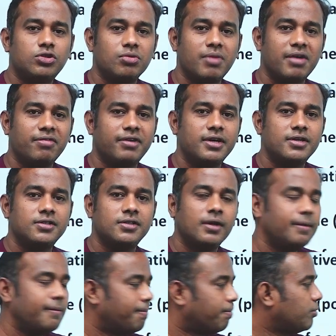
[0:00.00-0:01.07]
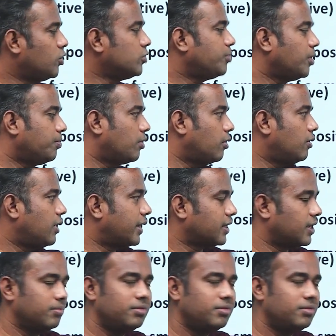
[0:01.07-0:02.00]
to my friends, those people only attend.